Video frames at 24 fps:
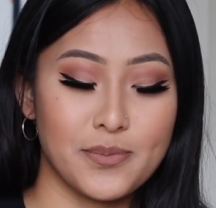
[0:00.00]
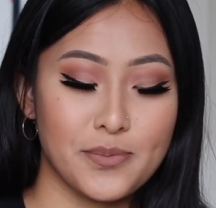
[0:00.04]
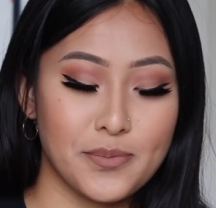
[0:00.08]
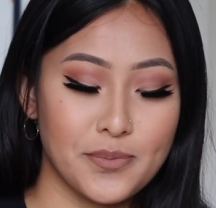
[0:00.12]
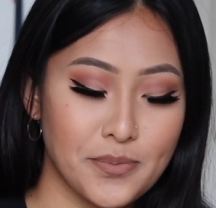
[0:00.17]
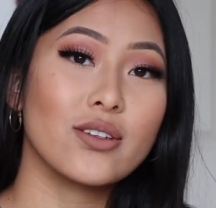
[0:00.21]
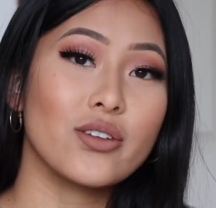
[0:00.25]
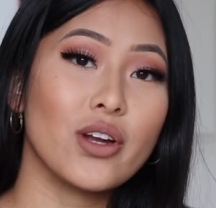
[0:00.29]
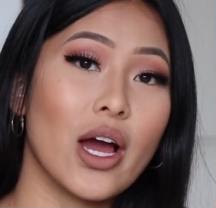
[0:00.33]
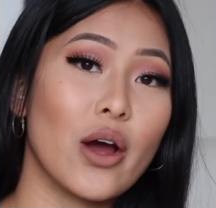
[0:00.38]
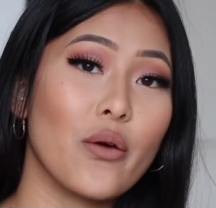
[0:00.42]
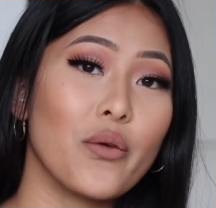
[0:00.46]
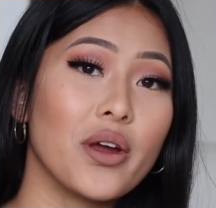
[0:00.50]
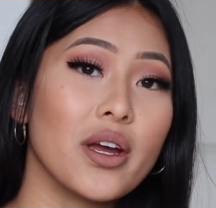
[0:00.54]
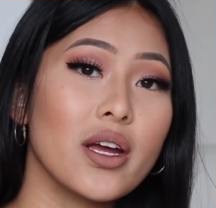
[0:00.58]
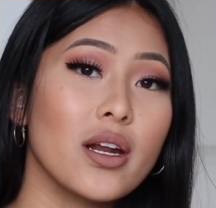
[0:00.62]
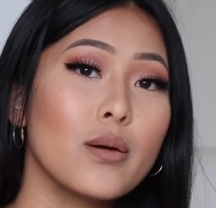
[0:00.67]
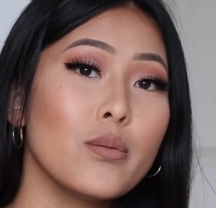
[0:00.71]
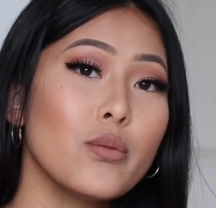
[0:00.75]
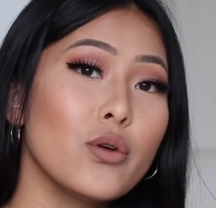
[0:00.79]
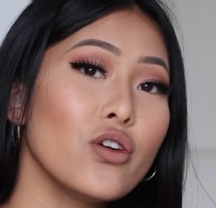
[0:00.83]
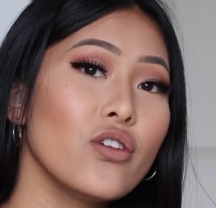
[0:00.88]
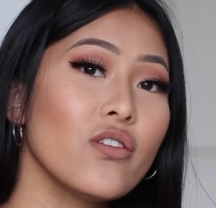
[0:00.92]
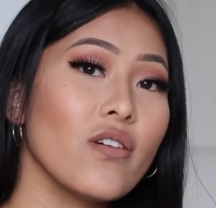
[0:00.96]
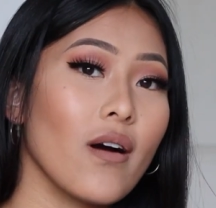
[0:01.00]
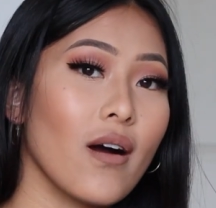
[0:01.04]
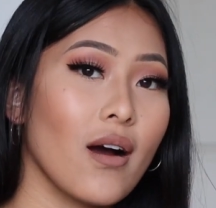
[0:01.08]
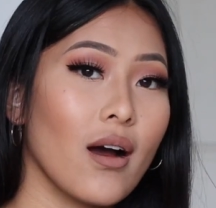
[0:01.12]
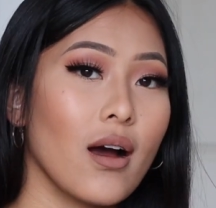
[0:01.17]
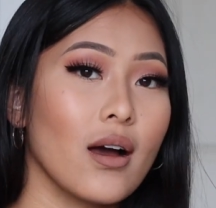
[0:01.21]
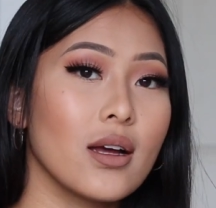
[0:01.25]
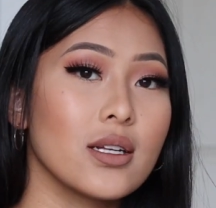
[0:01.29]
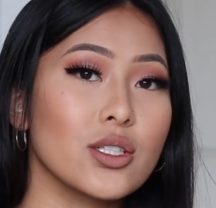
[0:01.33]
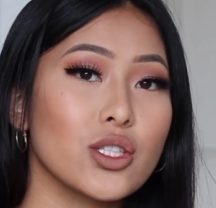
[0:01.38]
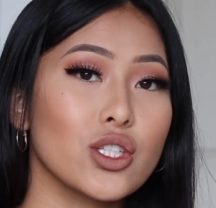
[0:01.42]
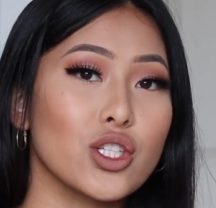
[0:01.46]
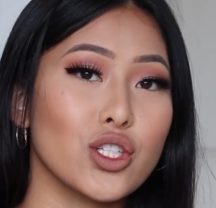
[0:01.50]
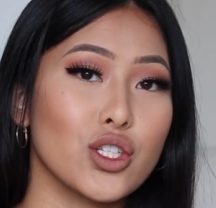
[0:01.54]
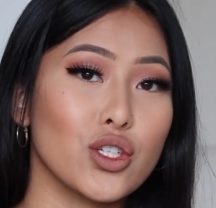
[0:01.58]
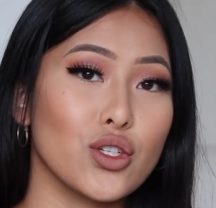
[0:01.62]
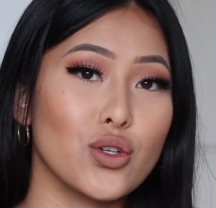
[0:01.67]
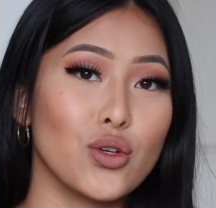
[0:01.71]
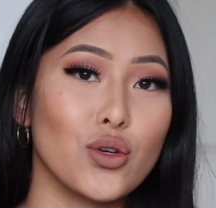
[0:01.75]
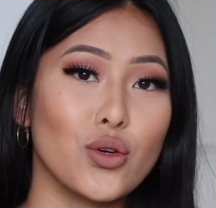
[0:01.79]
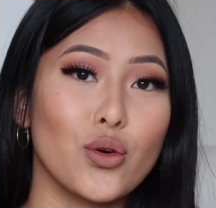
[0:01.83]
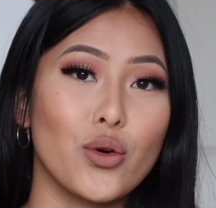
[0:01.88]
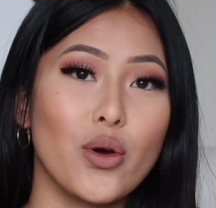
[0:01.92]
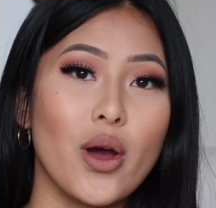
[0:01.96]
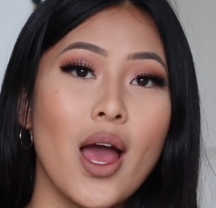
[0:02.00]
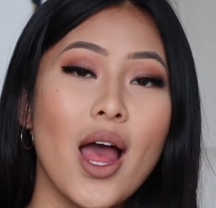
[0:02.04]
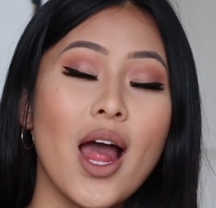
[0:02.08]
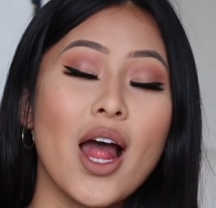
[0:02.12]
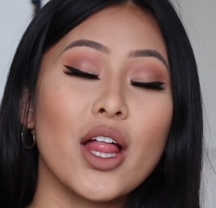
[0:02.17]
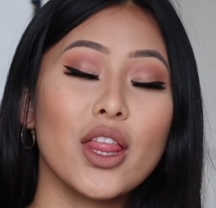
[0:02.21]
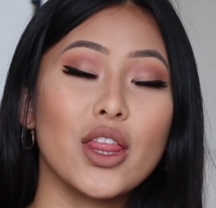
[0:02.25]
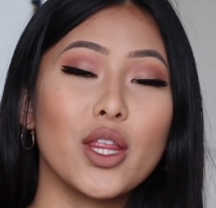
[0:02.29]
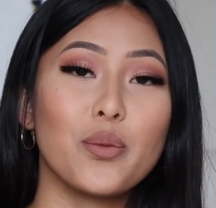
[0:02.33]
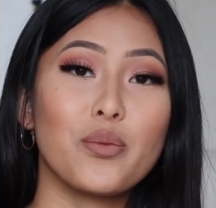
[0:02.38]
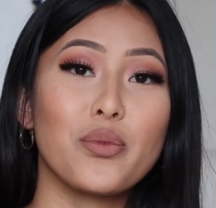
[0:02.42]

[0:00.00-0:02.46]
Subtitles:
So now we're gonna move on to the